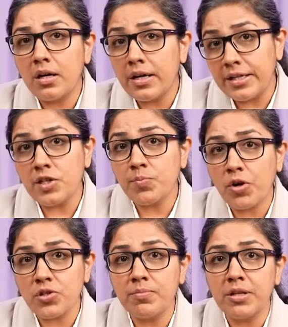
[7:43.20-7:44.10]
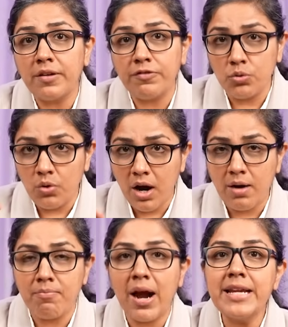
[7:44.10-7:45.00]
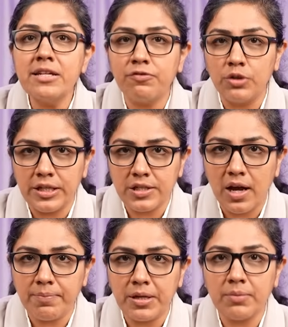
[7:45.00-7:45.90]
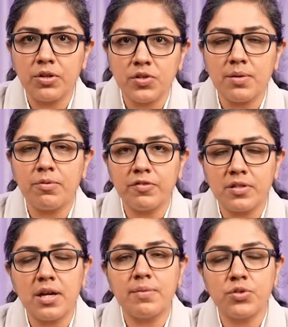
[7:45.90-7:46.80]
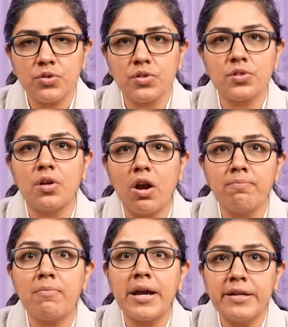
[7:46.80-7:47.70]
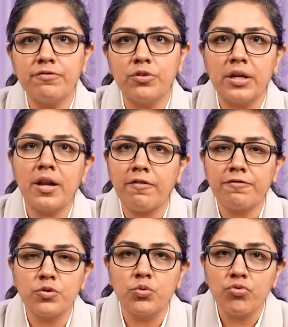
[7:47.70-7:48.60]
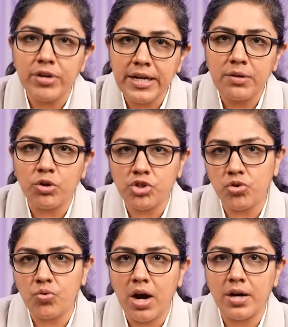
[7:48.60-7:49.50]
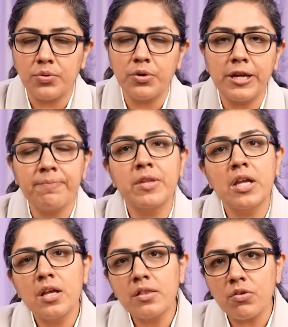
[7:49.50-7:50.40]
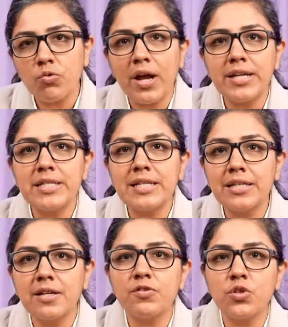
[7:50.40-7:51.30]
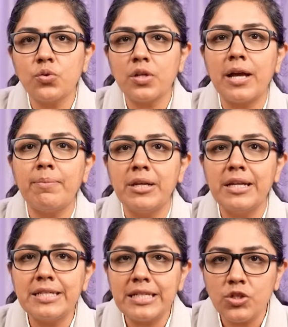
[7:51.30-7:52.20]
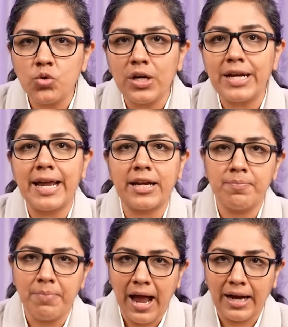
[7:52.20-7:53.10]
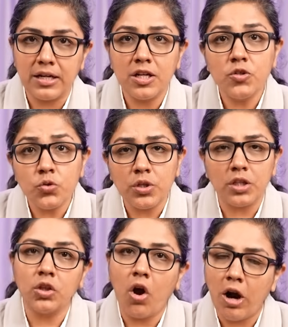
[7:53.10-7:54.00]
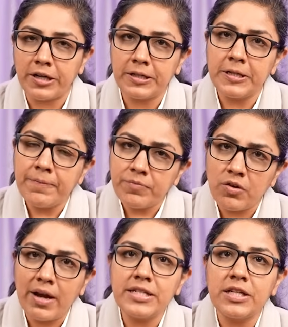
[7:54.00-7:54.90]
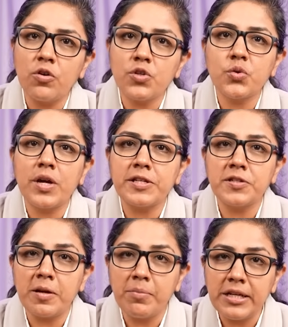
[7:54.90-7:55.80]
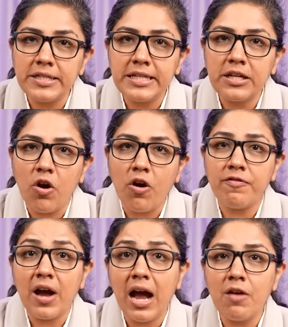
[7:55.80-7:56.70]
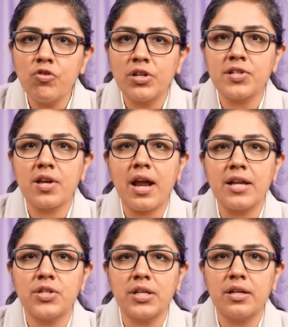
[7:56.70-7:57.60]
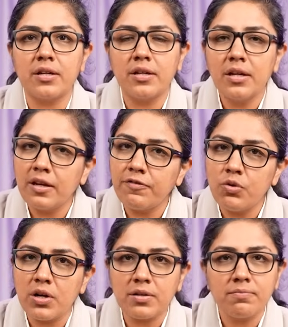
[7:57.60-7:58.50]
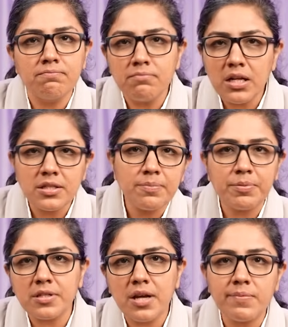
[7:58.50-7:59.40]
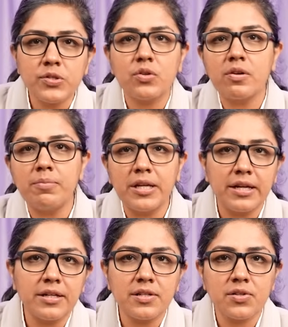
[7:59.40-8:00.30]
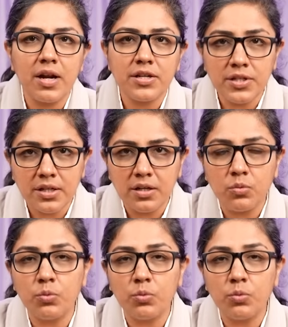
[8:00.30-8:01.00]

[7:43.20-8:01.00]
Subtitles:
it is possible if you are mindfully typing, because some of the times you're just not mindful enough to read what you are doing. The writing gives you the ability to connect back to the thought. The writing also has the ability of how you are scratching it. If you are multiple times scribbling it and scratching it,